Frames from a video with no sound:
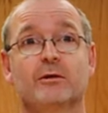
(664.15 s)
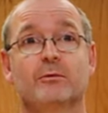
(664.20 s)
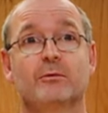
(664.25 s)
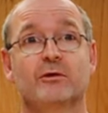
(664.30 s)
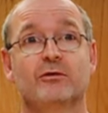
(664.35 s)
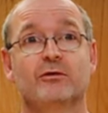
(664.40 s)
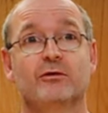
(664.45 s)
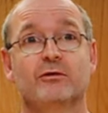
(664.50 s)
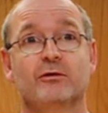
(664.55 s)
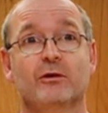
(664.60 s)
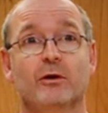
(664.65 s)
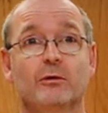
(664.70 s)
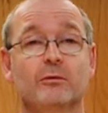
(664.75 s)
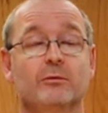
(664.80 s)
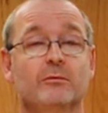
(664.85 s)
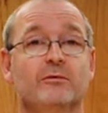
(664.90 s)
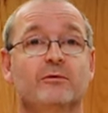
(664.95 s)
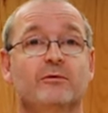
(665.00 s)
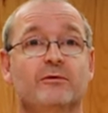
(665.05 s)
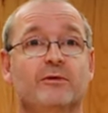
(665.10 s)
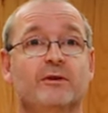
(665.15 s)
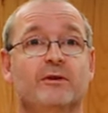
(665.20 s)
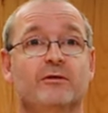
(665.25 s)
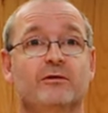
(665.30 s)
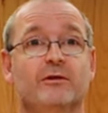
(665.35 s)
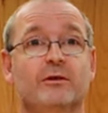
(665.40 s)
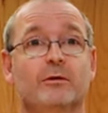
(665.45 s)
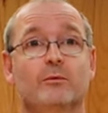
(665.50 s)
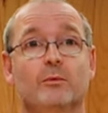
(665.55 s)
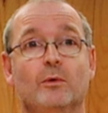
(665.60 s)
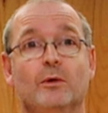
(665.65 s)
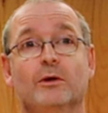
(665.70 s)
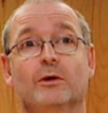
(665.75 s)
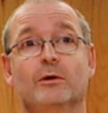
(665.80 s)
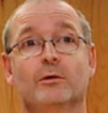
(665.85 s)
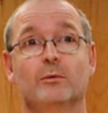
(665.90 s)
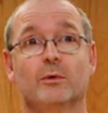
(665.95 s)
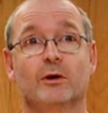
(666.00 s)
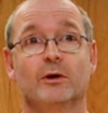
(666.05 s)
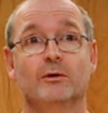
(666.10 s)
which is
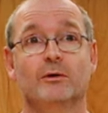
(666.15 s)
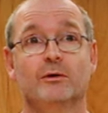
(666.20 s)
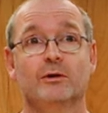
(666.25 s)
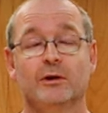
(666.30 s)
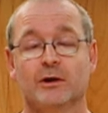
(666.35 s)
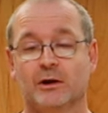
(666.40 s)
Holtonsfixit101,